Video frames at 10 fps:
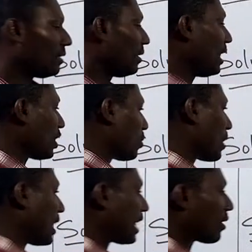Let's look
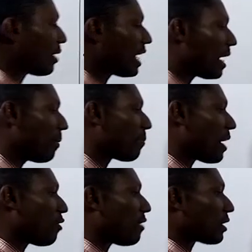at another
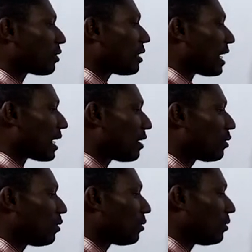prime factor that
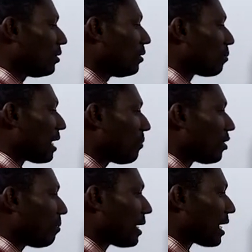can go. Prime
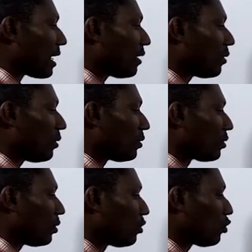number that can go.
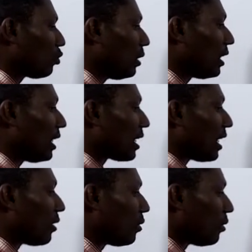So 2 again
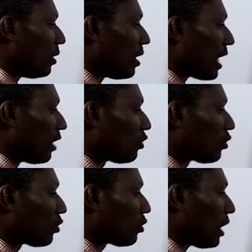can go.
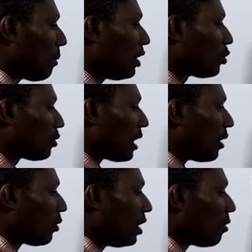How many 2
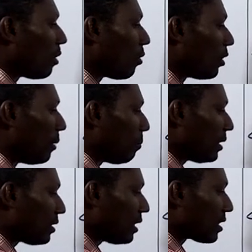can go in 1? We
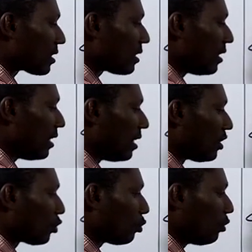repeat this.
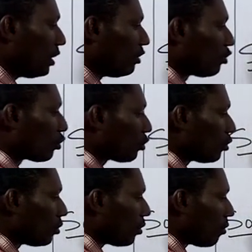2 in
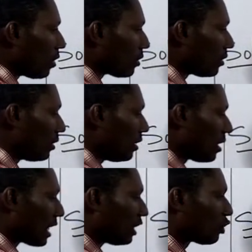2, 1.
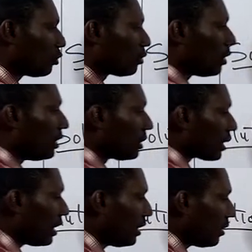Can 2 go in
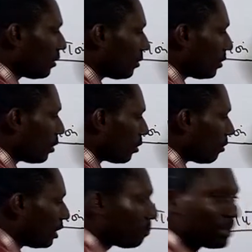3? No,
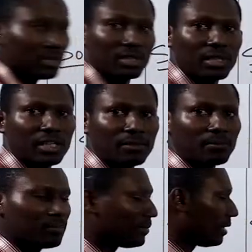we repeat the 3.
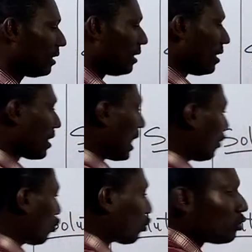
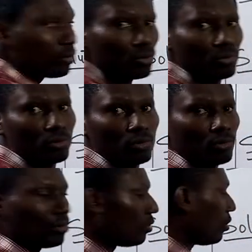Can 2
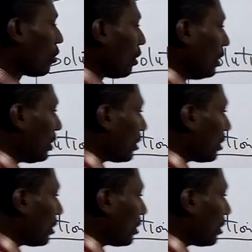go in